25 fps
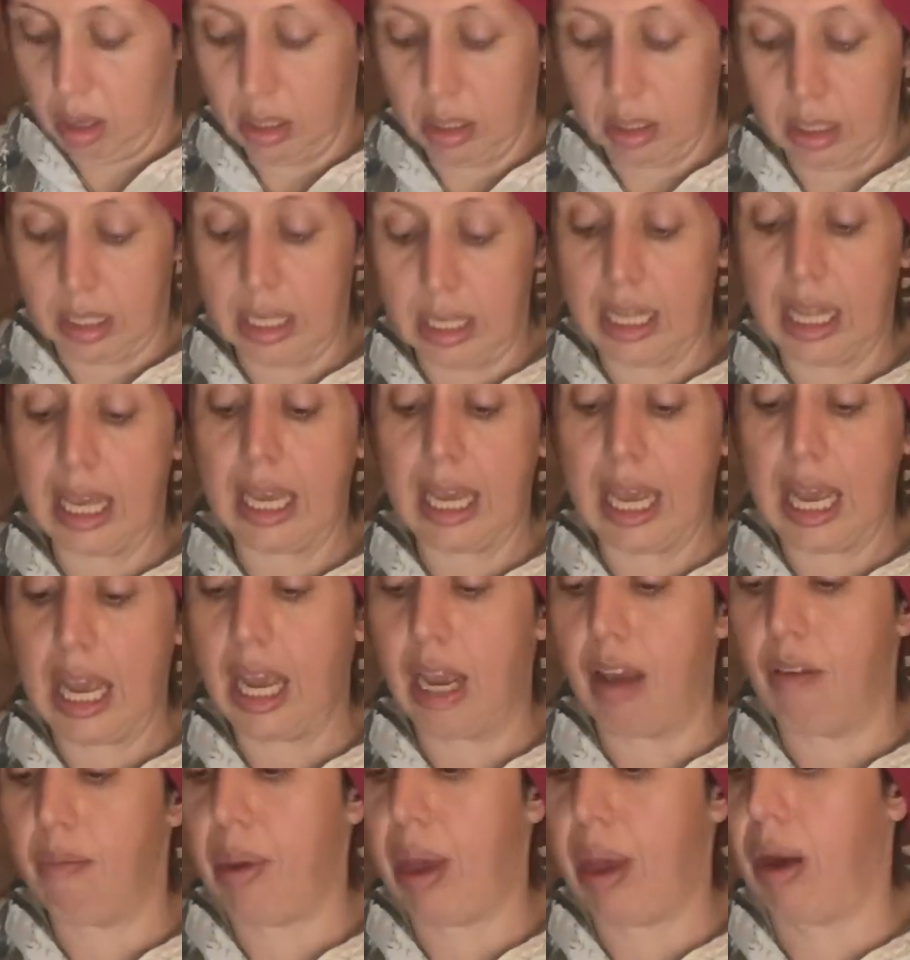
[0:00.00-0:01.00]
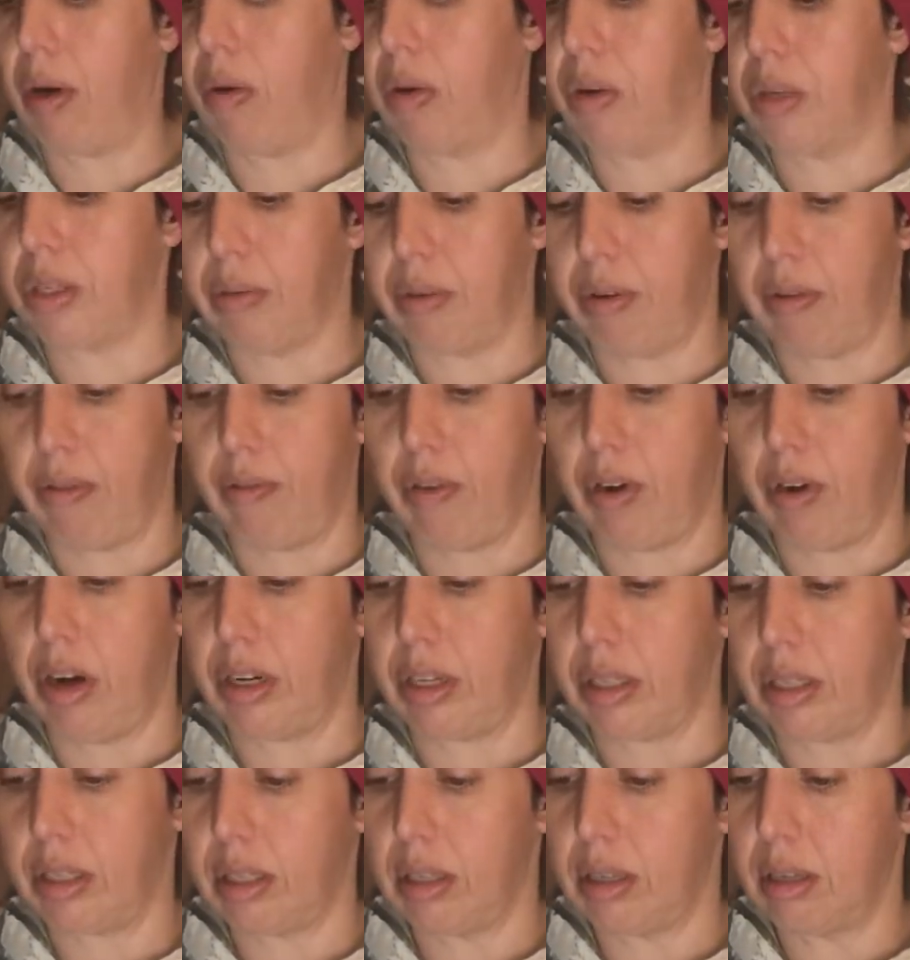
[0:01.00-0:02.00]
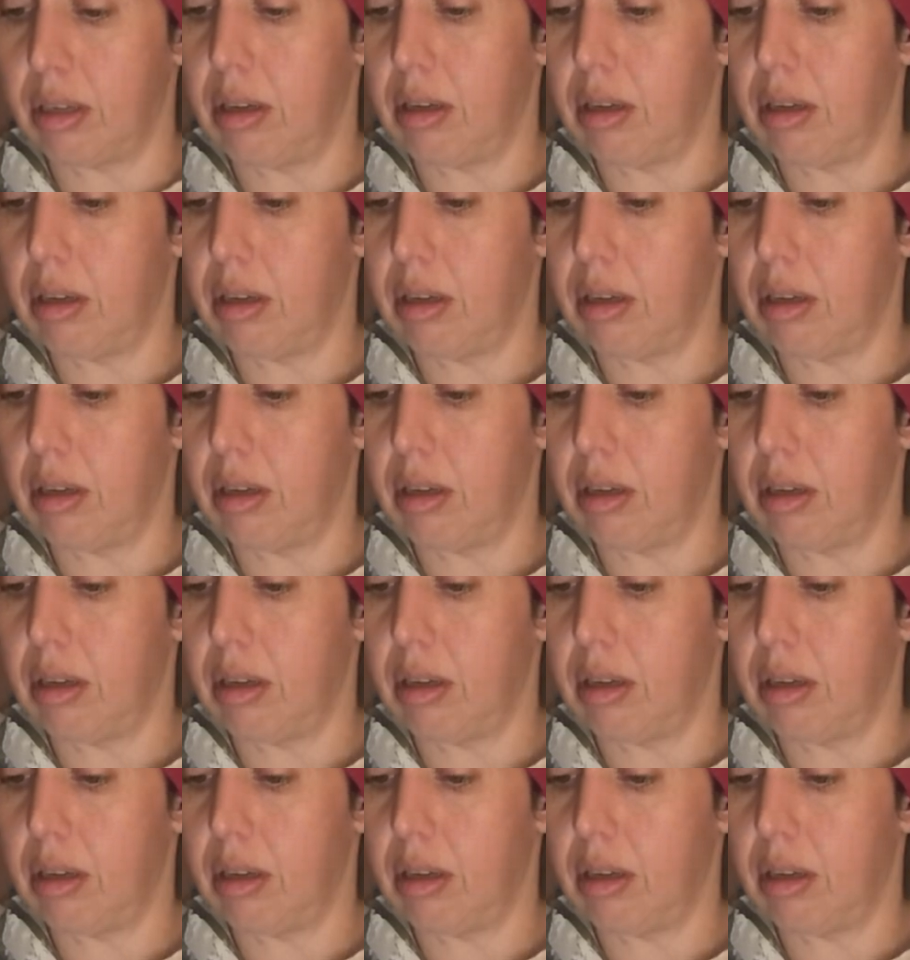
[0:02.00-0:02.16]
to the King of Pentacles in reverse.